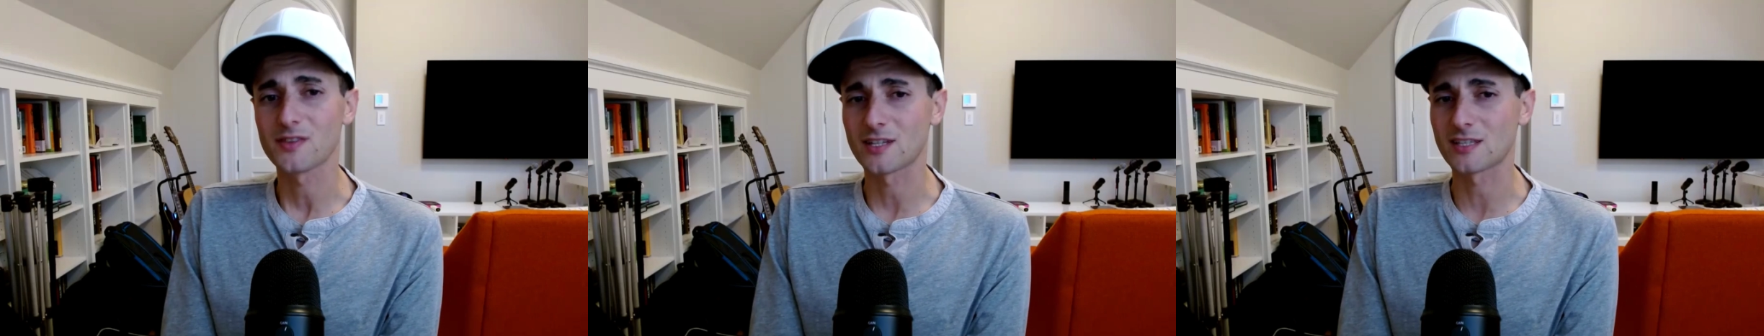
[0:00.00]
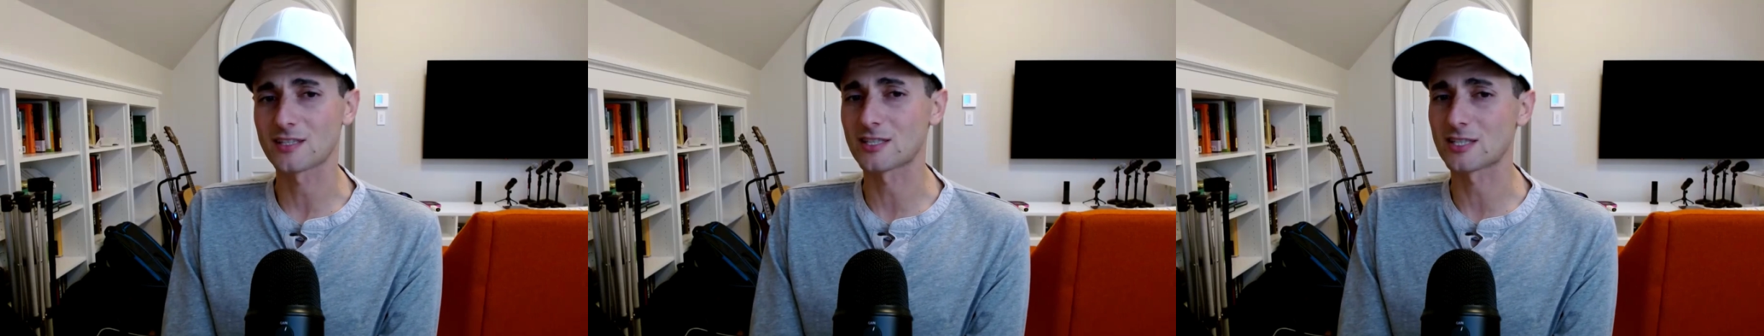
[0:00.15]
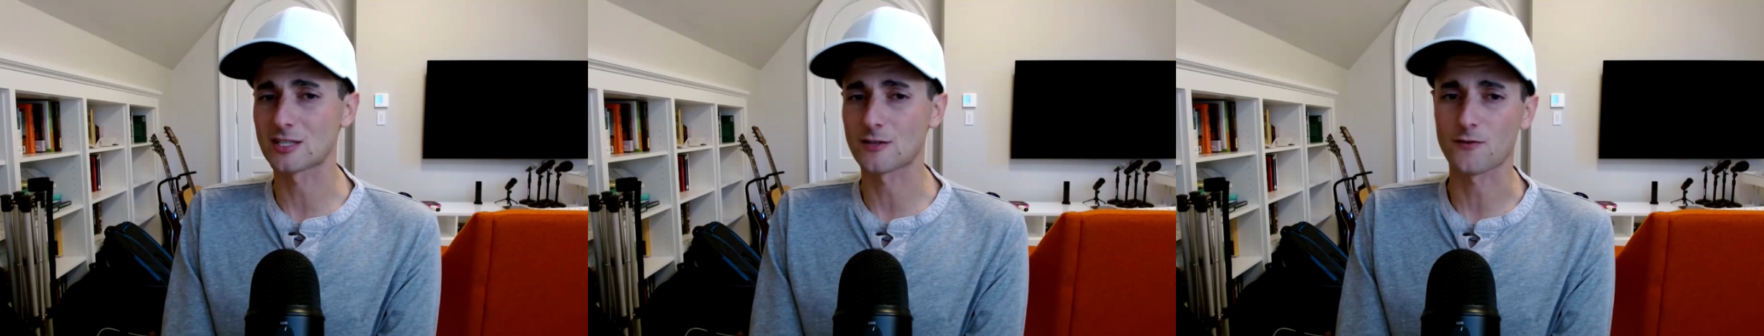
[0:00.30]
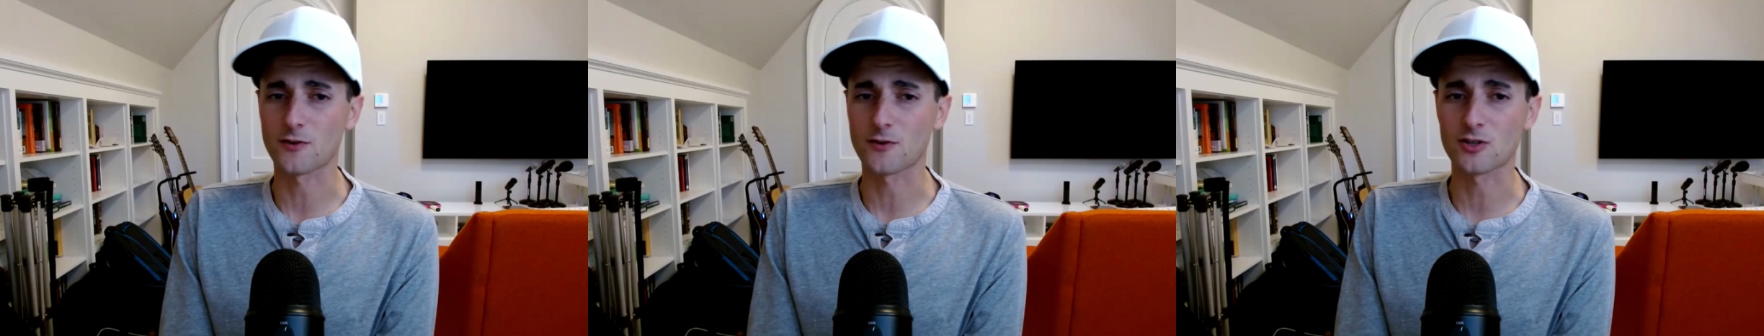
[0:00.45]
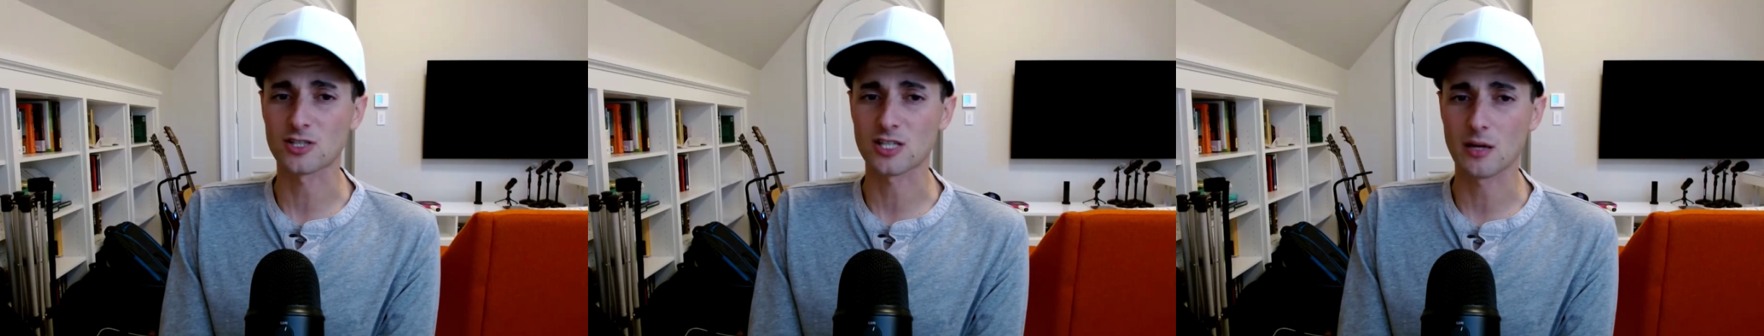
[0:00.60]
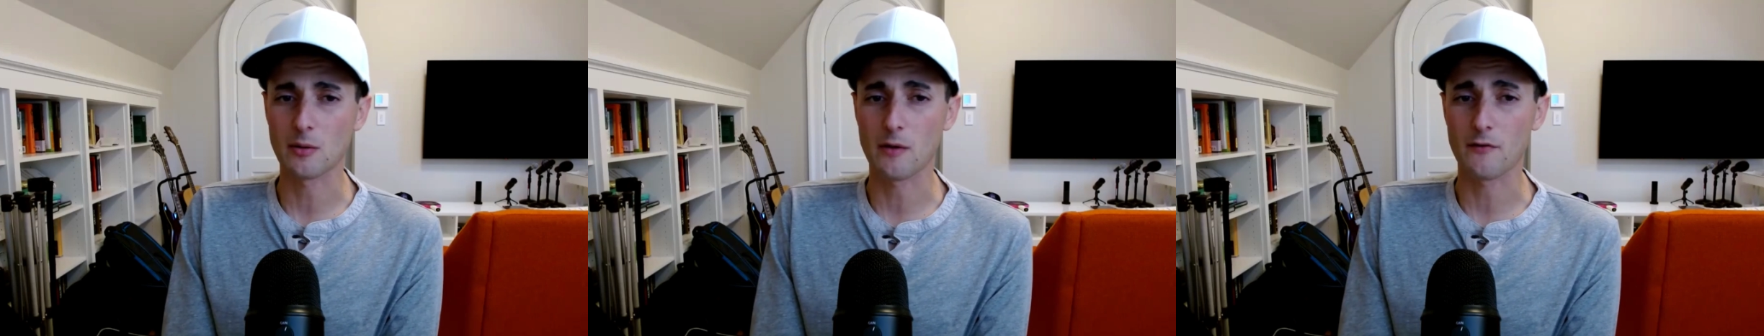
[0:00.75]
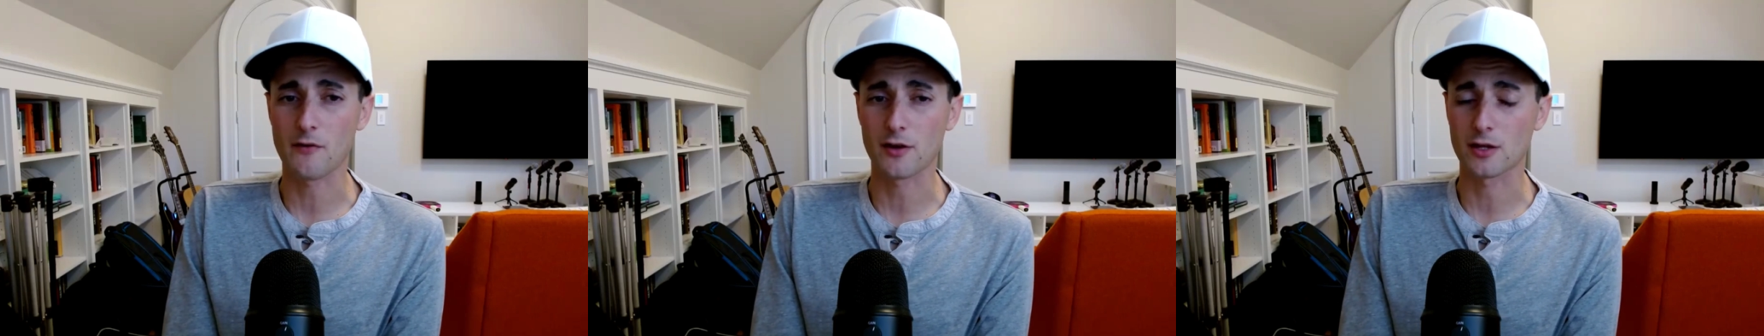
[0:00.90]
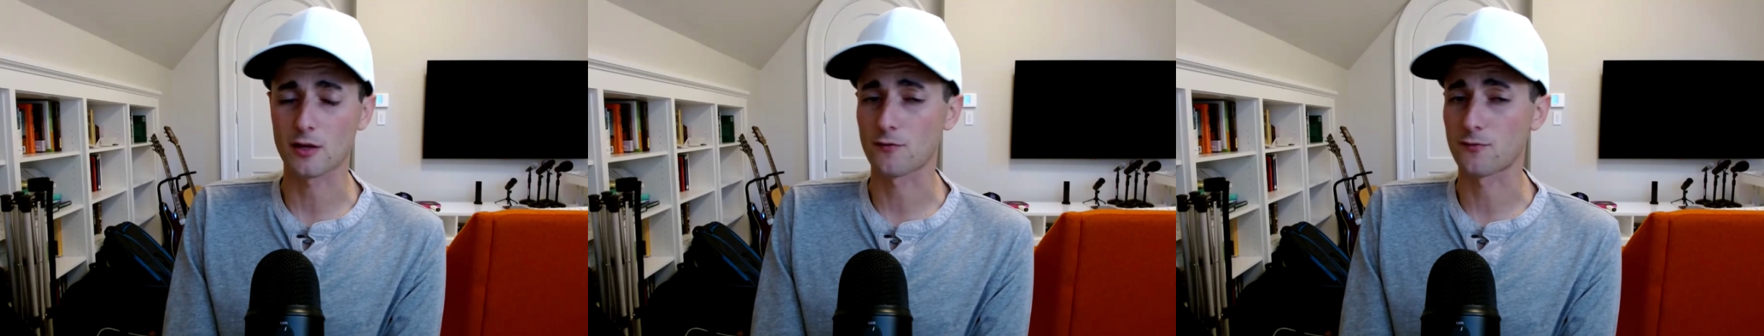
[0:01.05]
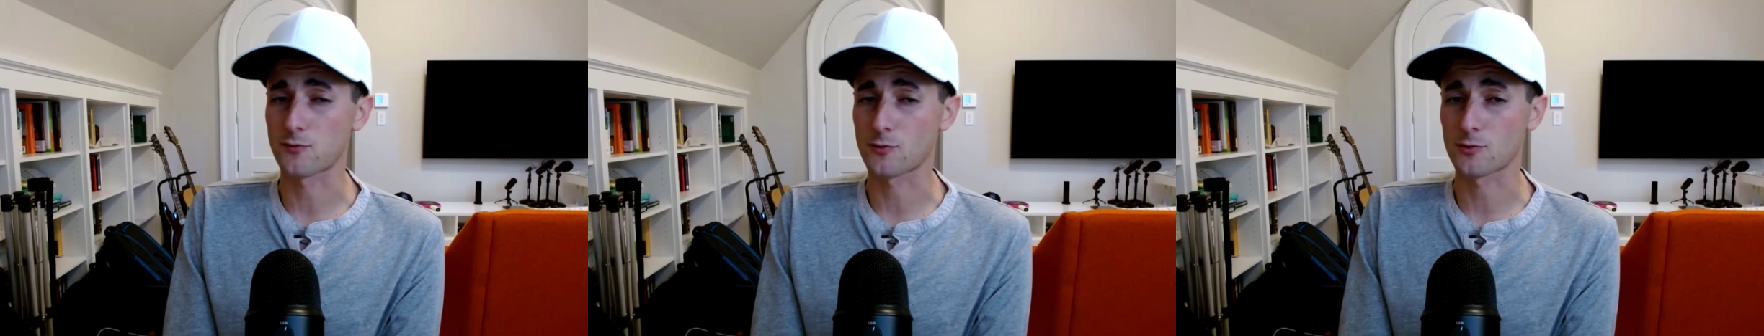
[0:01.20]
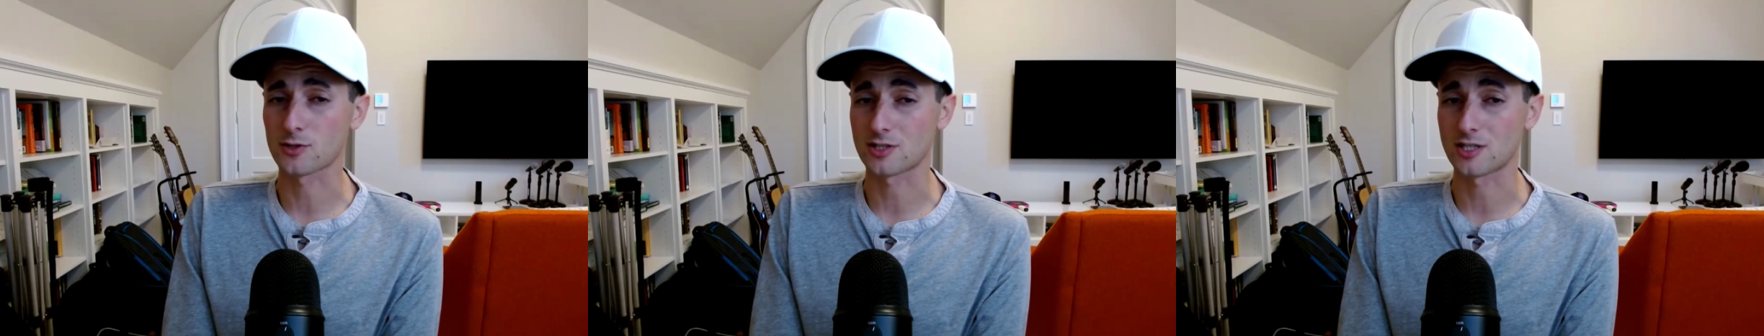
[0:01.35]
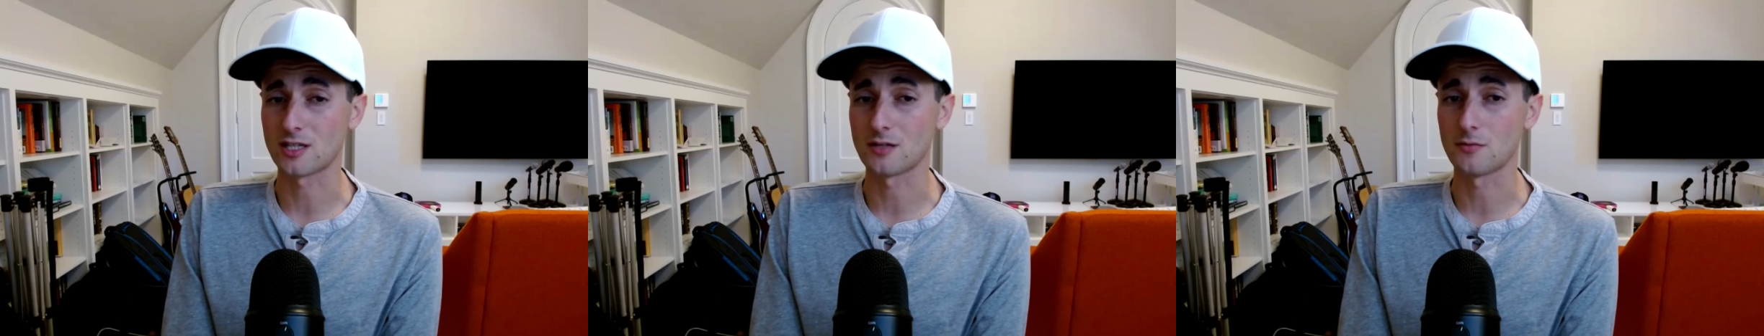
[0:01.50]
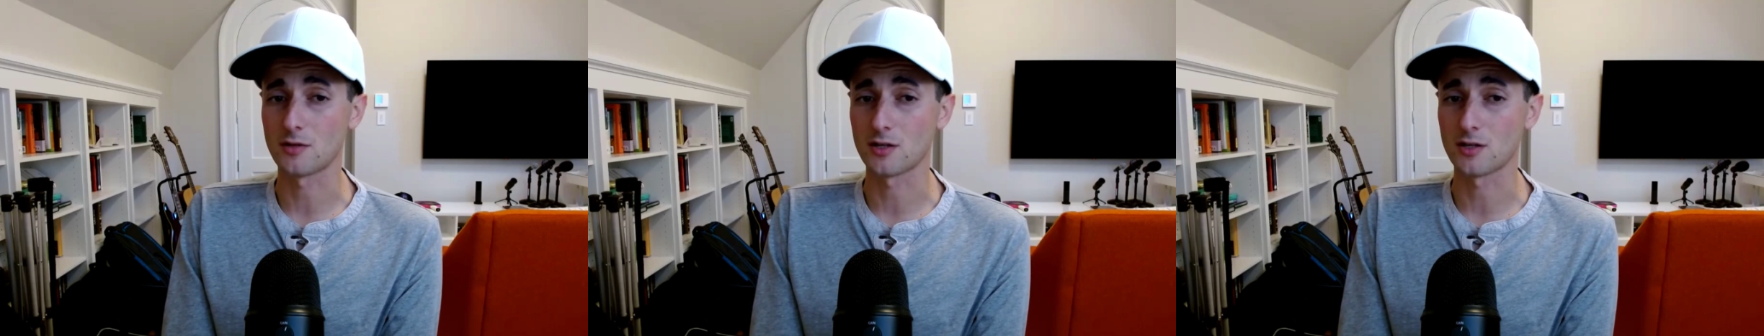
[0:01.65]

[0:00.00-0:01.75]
this is the first time I've had the 14